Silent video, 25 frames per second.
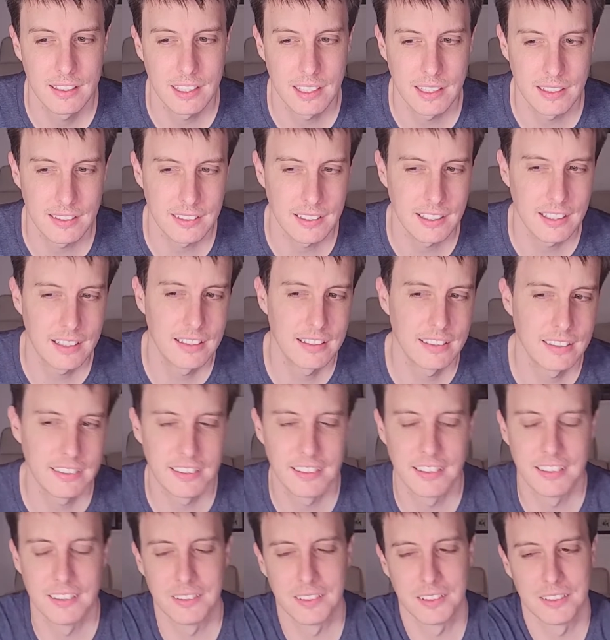Yes,
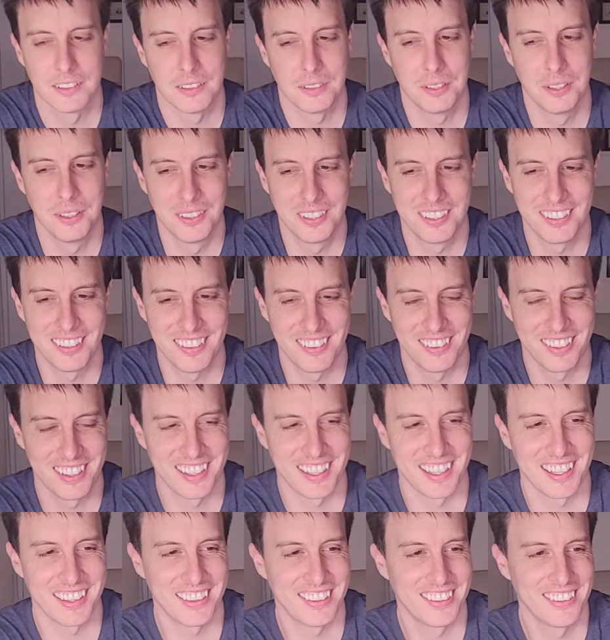RSL is
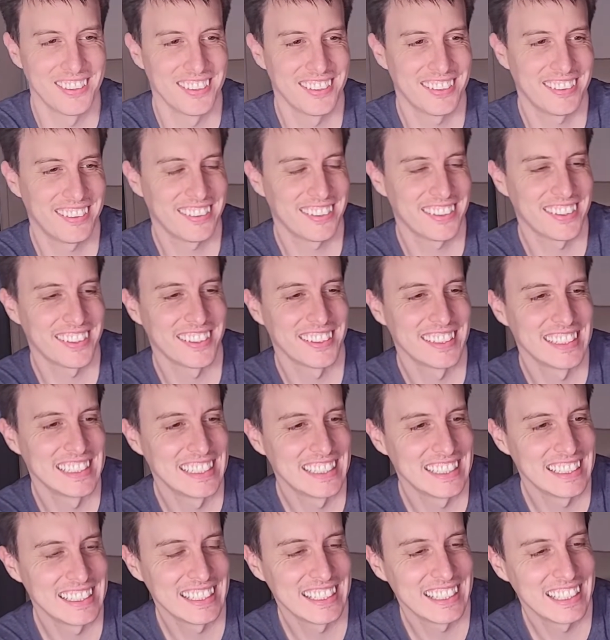Aussie. I thought so.
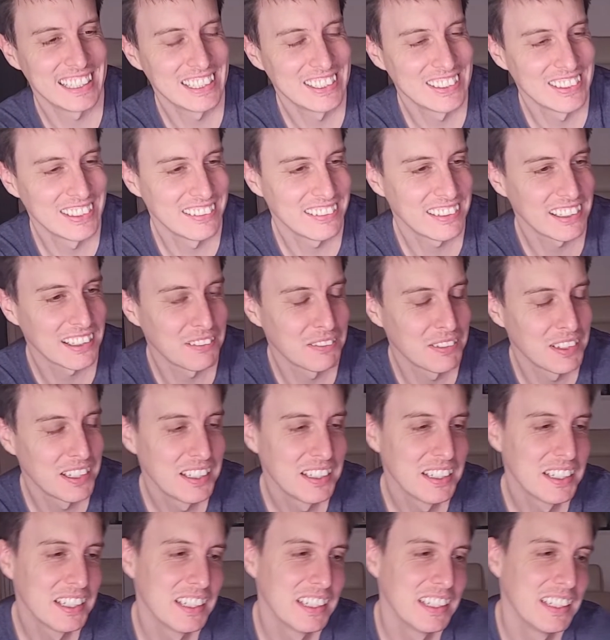Yeah, they always have
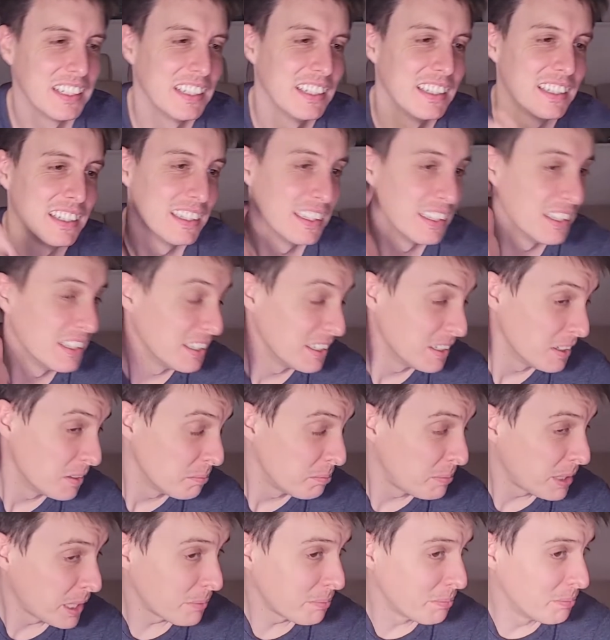
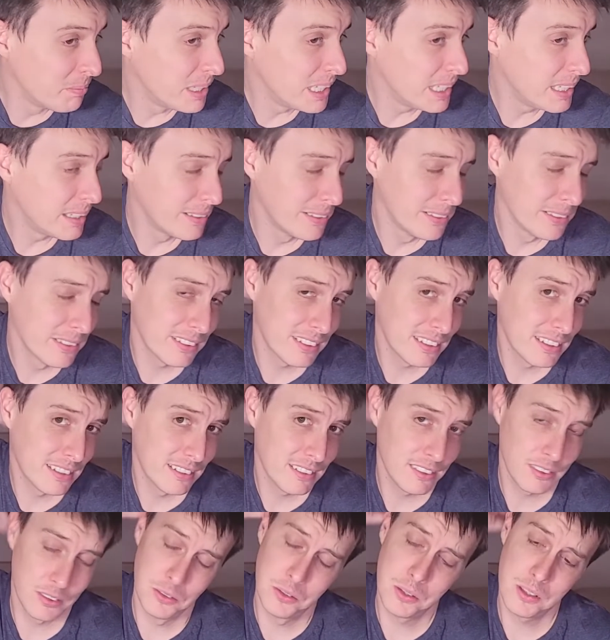pub meals
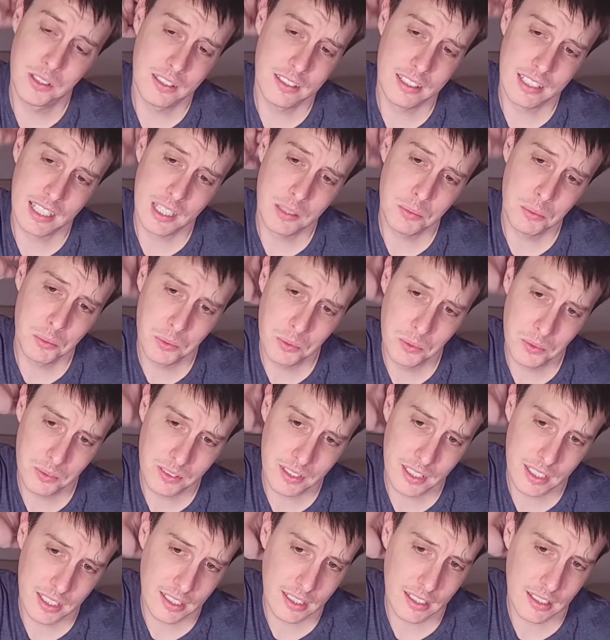and snooker
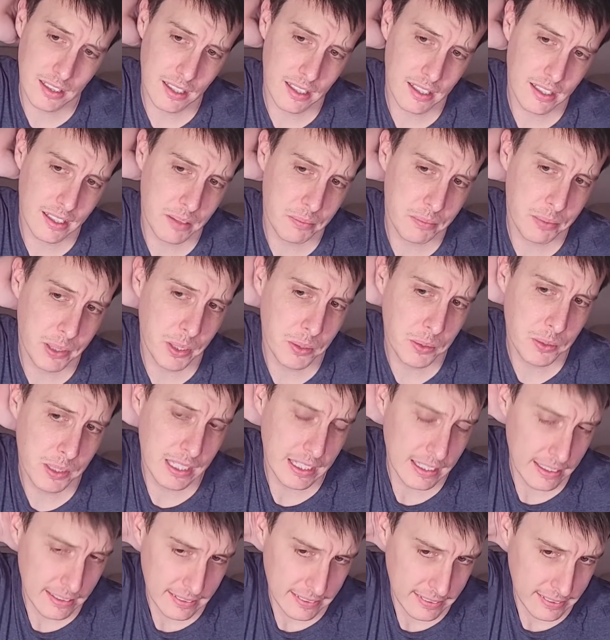tables and a lot of
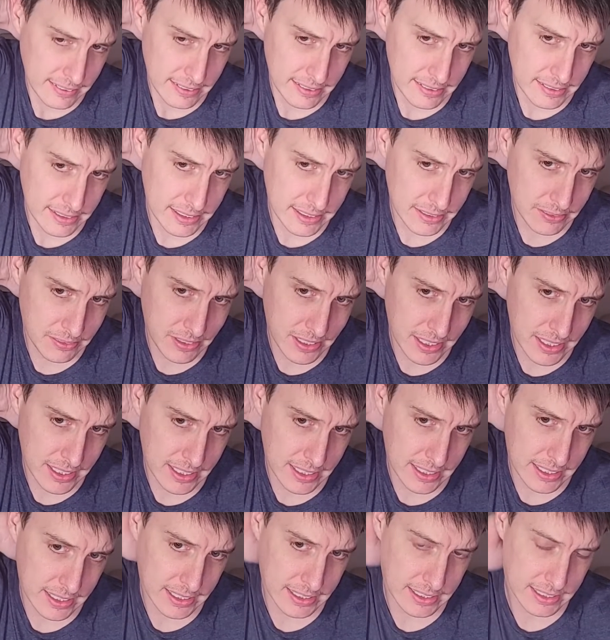pokies. A lot of,
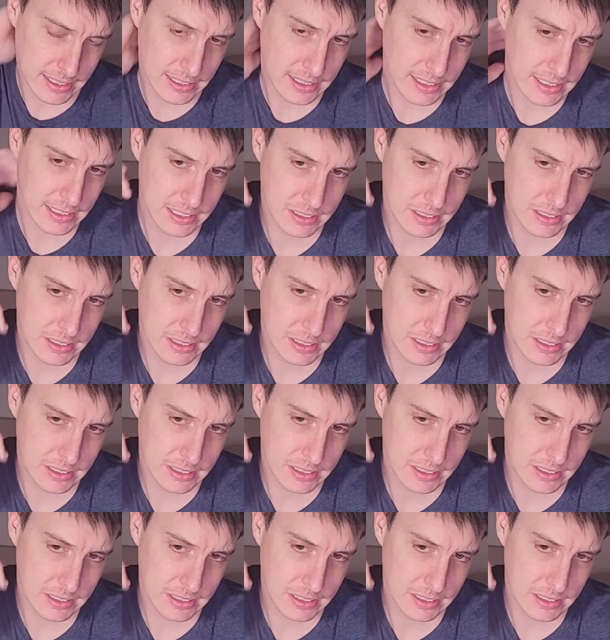I